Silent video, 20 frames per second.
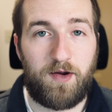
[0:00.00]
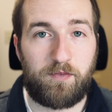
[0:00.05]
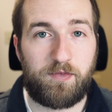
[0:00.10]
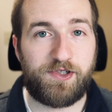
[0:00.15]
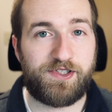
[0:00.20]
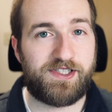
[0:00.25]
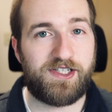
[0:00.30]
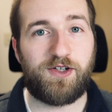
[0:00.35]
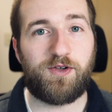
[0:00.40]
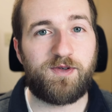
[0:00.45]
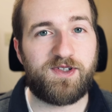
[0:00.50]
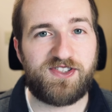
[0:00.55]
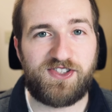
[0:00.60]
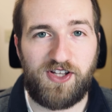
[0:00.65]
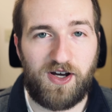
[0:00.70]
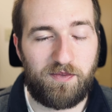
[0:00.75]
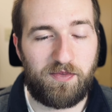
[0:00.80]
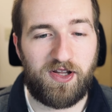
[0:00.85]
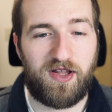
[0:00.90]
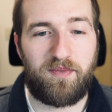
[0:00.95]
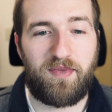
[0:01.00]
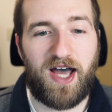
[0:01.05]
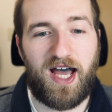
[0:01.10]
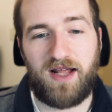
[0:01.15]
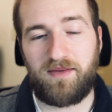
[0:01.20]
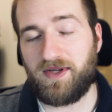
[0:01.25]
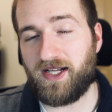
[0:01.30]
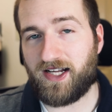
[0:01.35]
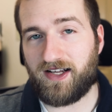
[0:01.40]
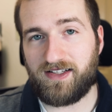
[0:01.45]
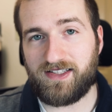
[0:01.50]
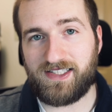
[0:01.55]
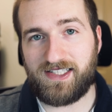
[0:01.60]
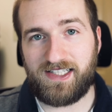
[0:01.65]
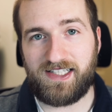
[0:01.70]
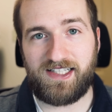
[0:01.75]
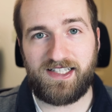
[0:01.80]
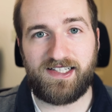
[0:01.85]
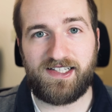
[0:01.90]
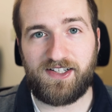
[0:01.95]
Brazil was doubly bad because
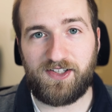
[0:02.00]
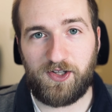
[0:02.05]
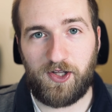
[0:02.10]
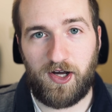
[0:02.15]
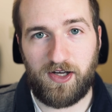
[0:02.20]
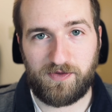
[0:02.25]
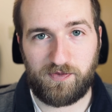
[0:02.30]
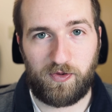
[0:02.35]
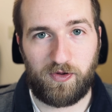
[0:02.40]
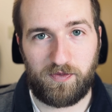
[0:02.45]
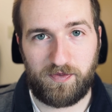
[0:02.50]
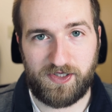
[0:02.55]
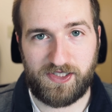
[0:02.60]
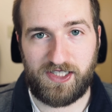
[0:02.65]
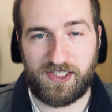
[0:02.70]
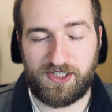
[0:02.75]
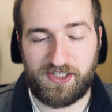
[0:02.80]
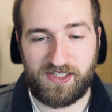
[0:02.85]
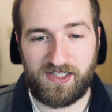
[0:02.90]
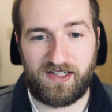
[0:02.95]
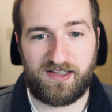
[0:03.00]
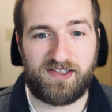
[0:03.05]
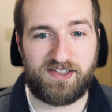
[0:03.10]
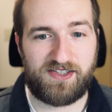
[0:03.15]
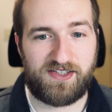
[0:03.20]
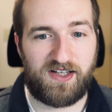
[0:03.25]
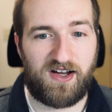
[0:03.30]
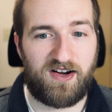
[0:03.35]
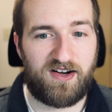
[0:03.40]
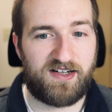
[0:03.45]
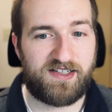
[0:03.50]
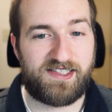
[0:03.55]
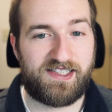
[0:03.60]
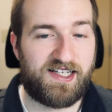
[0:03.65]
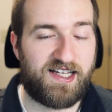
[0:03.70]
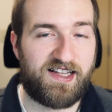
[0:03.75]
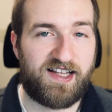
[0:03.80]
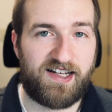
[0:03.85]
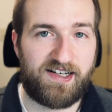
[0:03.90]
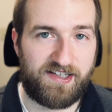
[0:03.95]
he lost pole position on the start,
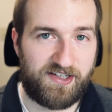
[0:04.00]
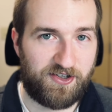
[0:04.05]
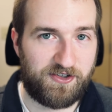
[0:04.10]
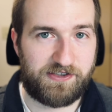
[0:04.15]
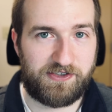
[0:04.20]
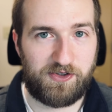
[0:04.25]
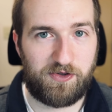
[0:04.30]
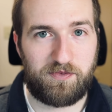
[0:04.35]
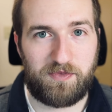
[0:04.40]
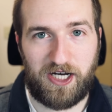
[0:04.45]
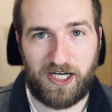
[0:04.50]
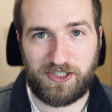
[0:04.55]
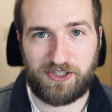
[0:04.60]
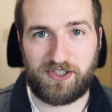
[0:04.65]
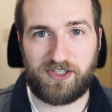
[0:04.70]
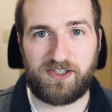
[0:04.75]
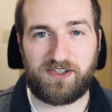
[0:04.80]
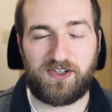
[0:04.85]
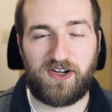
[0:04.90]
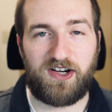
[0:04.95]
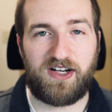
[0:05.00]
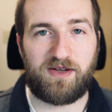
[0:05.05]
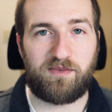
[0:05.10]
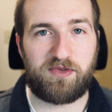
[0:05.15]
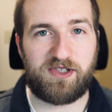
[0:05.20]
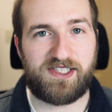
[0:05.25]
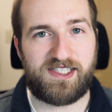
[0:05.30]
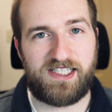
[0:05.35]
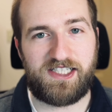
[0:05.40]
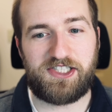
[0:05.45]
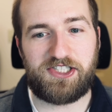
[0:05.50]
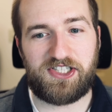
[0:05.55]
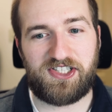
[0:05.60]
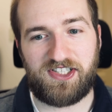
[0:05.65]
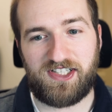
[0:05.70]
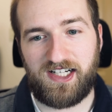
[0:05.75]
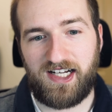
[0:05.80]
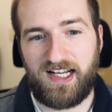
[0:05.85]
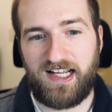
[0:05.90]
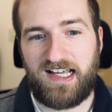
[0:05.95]
and then he also botched the starting
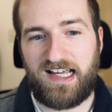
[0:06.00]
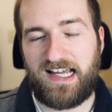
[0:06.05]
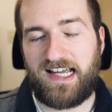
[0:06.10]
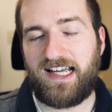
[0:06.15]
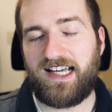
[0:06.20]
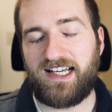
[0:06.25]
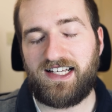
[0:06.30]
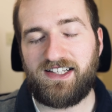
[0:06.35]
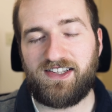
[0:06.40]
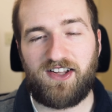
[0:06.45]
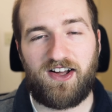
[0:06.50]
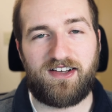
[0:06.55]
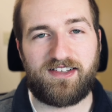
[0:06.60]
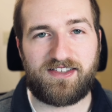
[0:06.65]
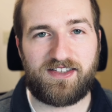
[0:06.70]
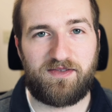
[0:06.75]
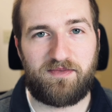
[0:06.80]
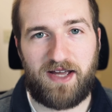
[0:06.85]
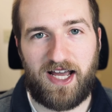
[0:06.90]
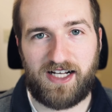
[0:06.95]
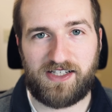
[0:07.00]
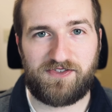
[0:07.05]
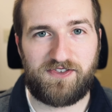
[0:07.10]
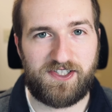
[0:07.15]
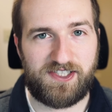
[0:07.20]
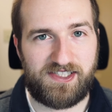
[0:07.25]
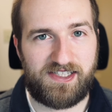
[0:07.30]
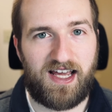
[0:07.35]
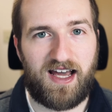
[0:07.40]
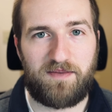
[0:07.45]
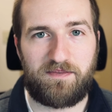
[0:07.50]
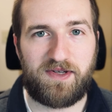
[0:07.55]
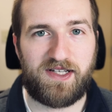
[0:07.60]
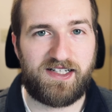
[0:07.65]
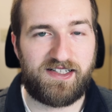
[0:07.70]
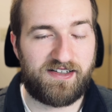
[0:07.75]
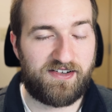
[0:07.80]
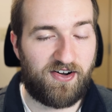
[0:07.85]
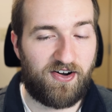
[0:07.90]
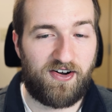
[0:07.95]
procedure and lost to Max
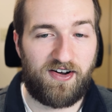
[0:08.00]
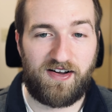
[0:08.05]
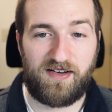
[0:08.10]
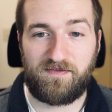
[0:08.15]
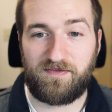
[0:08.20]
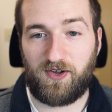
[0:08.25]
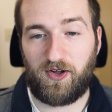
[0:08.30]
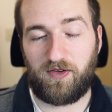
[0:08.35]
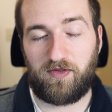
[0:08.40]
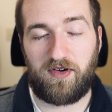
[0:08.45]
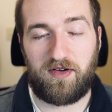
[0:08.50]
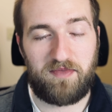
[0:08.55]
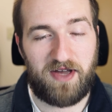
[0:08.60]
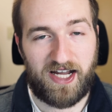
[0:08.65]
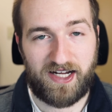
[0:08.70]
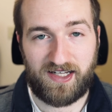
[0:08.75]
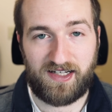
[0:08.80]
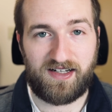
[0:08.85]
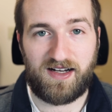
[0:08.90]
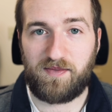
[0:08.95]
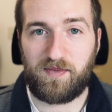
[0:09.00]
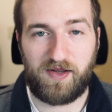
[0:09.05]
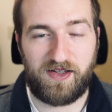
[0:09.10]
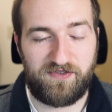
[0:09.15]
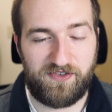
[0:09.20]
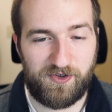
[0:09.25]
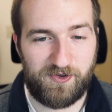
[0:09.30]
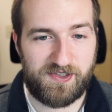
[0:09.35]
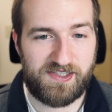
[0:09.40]
Verstappen all the way back in, I believe it was